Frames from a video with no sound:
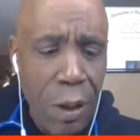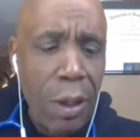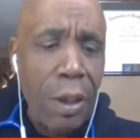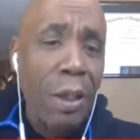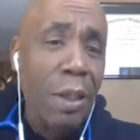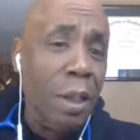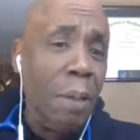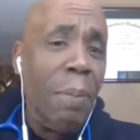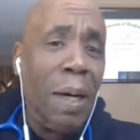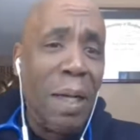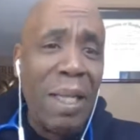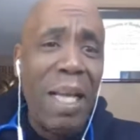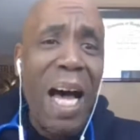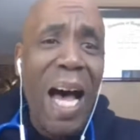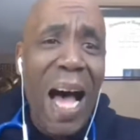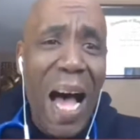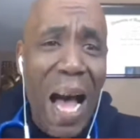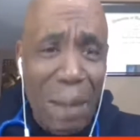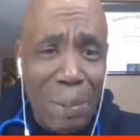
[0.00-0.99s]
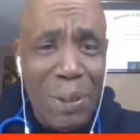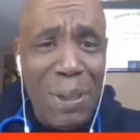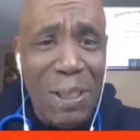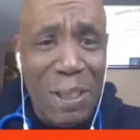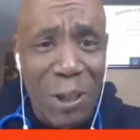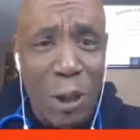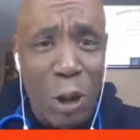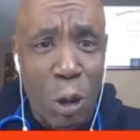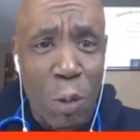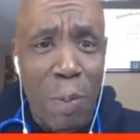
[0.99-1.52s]
Some other
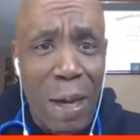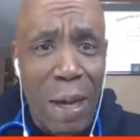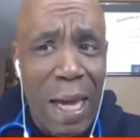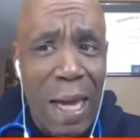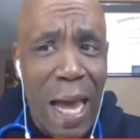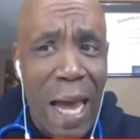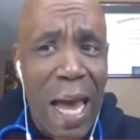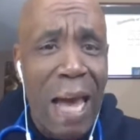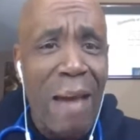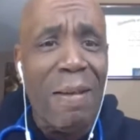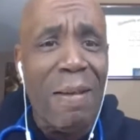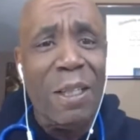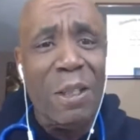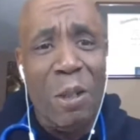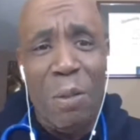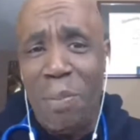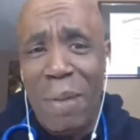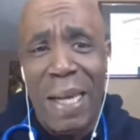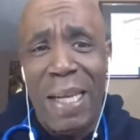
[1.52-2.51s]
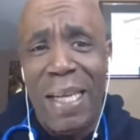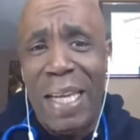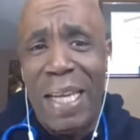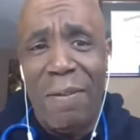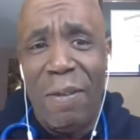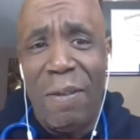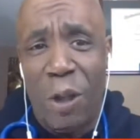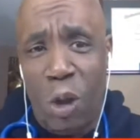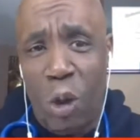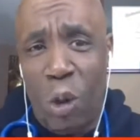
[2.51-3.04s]
options you may have that you may
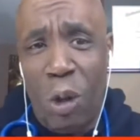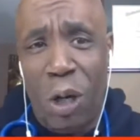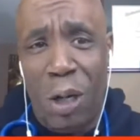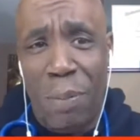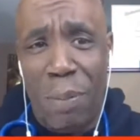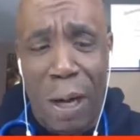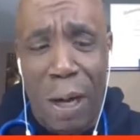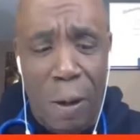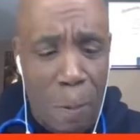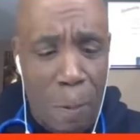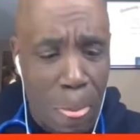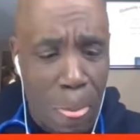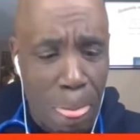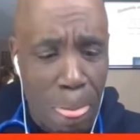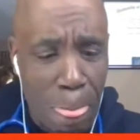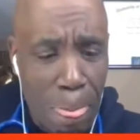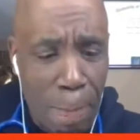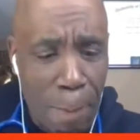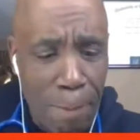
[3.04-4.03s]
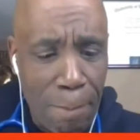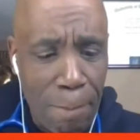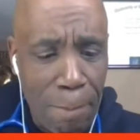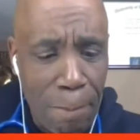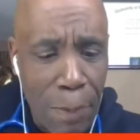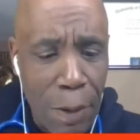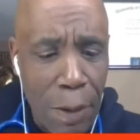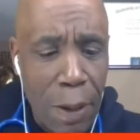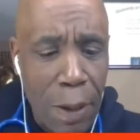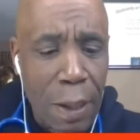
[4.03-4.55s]
never thought about.
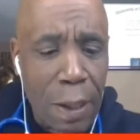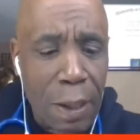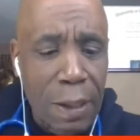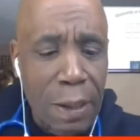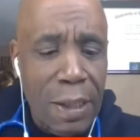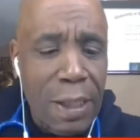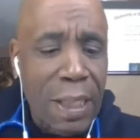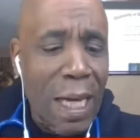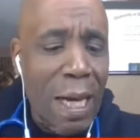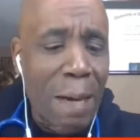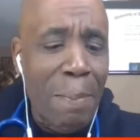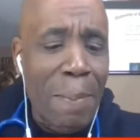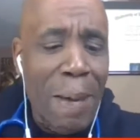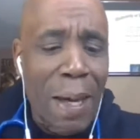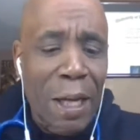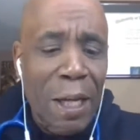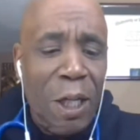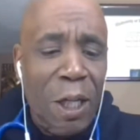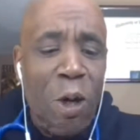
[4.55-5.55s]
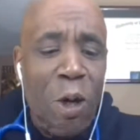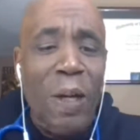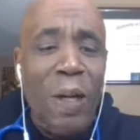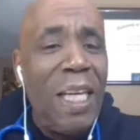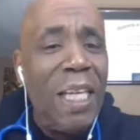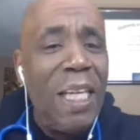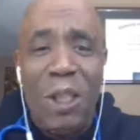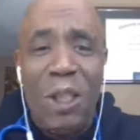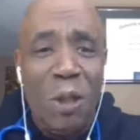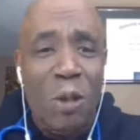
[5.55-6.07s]
Some medical
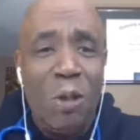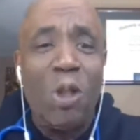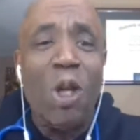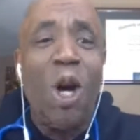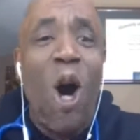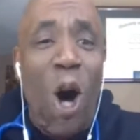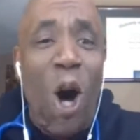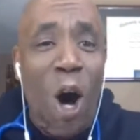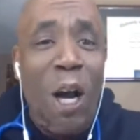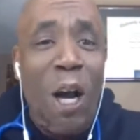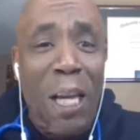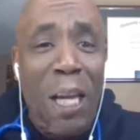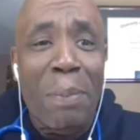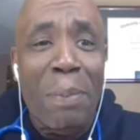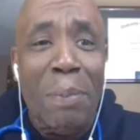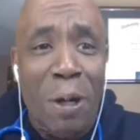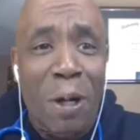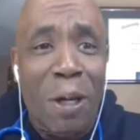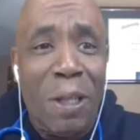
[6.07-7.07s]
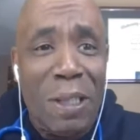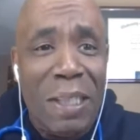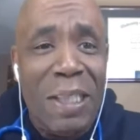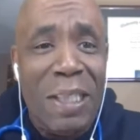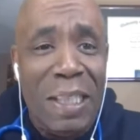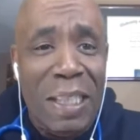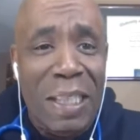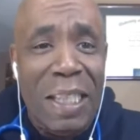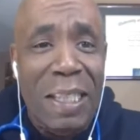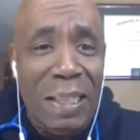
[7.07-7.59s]
issues are
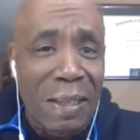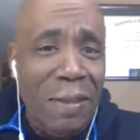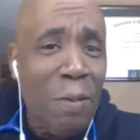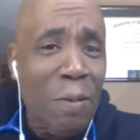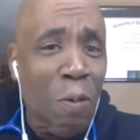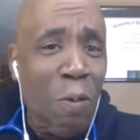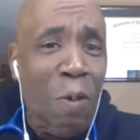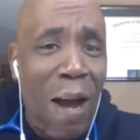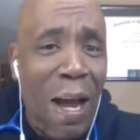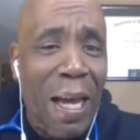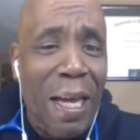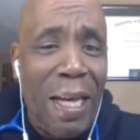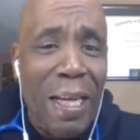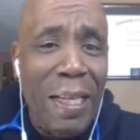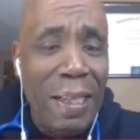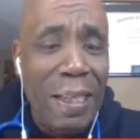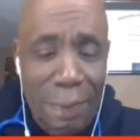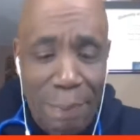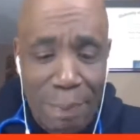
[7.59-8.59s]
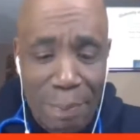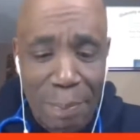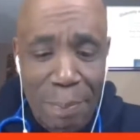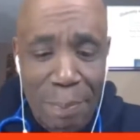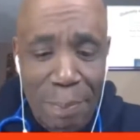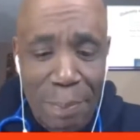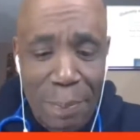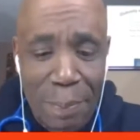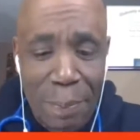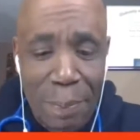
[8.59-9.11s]
emergencies, right?
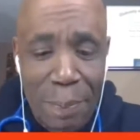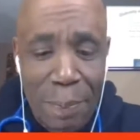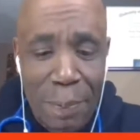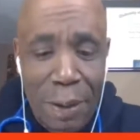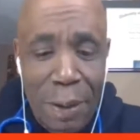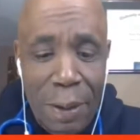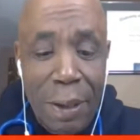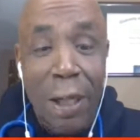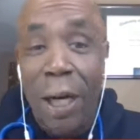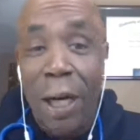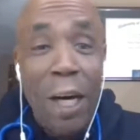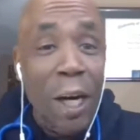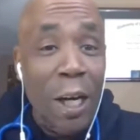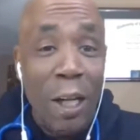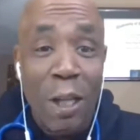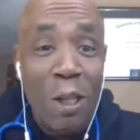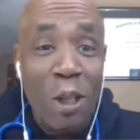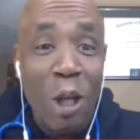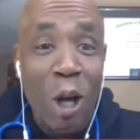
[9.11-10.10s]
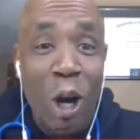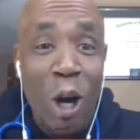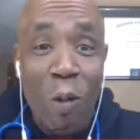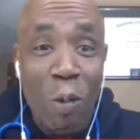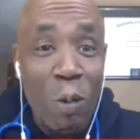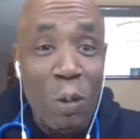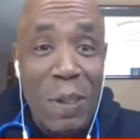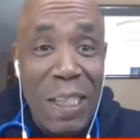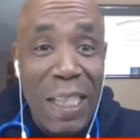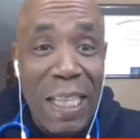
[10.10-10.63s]
Others are
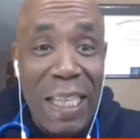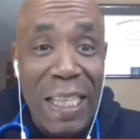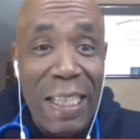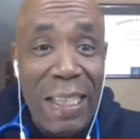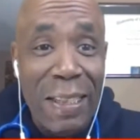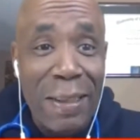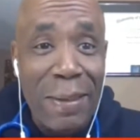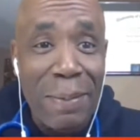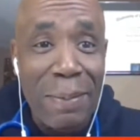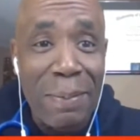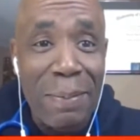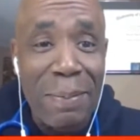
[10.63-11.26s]
routine.